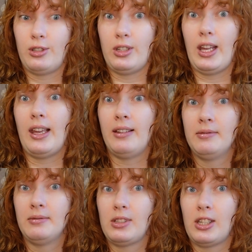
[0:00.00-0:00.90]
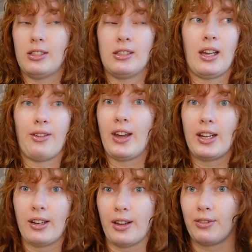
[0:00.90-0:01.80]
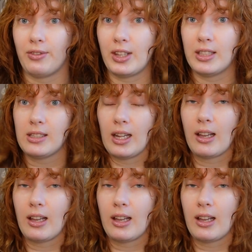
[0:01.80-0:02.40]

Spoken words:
today because I've had enough of this.